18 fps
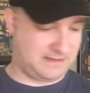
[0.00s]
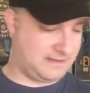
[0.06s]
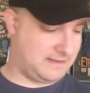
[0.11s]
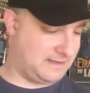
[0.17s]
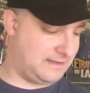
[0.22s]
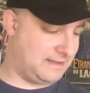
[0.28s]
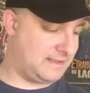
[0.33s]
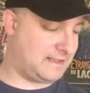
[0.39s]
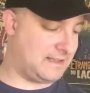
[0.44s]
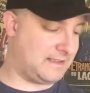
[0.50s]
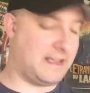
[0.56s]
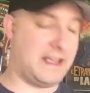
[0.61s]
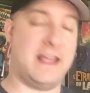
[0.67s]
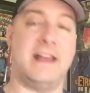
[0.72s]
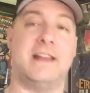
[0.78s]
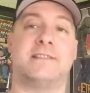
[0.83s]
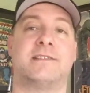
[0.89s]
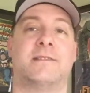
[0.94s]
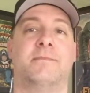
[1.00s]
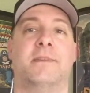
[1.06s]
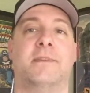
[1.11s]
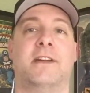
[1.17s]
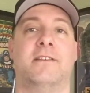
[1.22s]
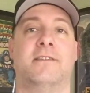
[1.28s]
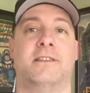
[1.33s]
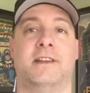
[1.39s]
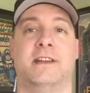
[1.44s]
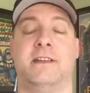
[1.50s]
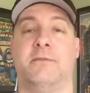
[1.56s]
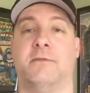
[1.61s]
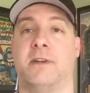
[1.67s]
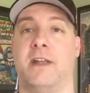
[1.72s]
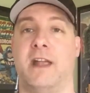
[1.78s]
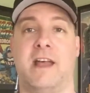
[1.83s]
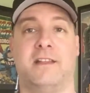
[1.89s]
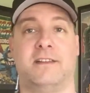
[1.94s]
The ads are better than any
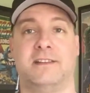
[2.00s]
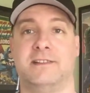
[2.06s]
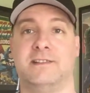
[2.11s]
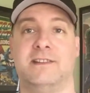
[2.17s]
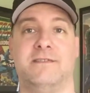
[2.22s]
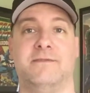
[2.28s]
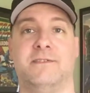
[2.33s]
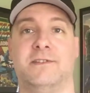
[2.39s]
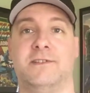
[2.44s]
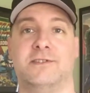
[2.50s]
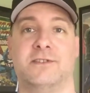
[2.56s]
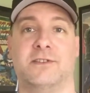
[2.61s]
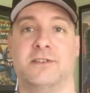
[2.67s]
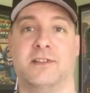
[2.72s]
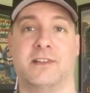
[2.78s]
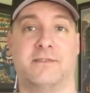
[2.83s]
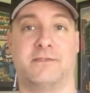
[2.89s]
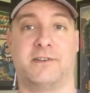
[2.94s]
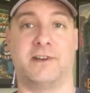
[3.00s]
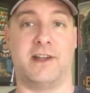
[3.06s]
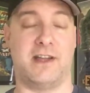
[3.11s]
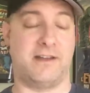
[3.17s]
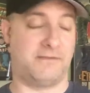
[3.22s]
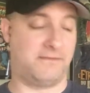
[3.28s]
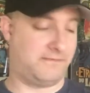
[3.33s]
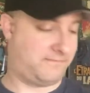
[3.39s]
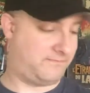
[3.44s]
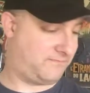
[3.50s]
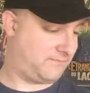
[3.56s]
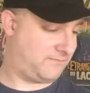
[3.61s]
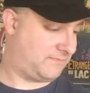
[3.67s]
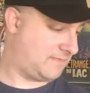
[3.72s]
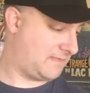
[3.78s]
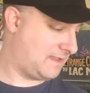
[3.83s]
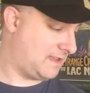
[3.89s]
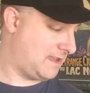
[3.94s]
reality TV show you'll ever have.
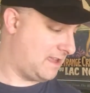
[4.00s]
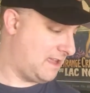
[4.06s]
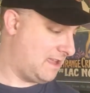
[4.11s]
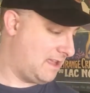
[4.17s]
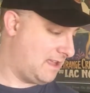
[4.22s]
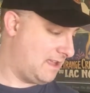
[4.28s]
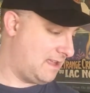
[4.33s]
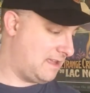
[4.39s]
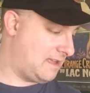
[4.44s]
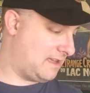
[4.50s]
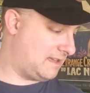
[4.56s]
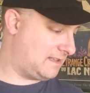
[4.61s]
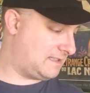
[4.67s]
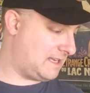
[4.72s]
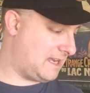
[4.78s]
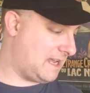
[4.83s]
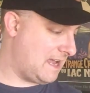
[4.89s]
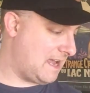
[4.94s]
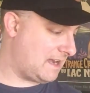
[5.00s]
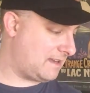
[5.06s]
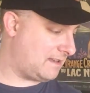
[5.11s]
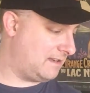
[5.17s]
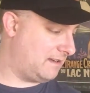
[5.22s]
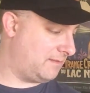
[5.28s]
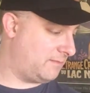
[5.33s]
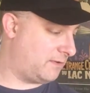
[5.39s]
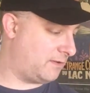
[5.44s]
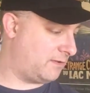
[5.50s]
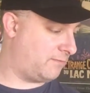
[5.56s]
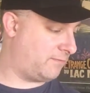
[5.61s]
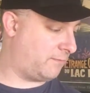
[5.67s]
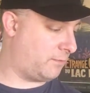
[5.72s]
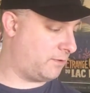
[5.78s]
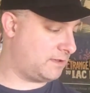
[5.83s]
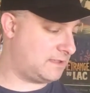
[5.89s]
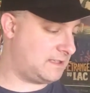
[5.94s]
Attack number
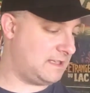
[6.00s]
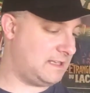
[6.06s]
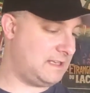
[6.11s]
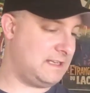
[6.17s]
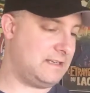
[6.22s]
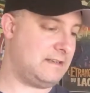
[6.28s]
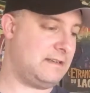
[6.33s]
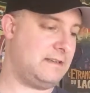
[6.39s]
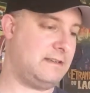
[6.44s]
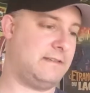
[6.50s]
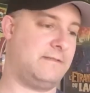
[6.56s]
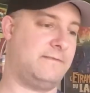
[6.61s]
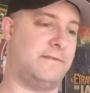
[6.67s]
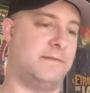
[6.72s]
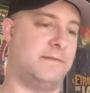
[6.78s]
14 from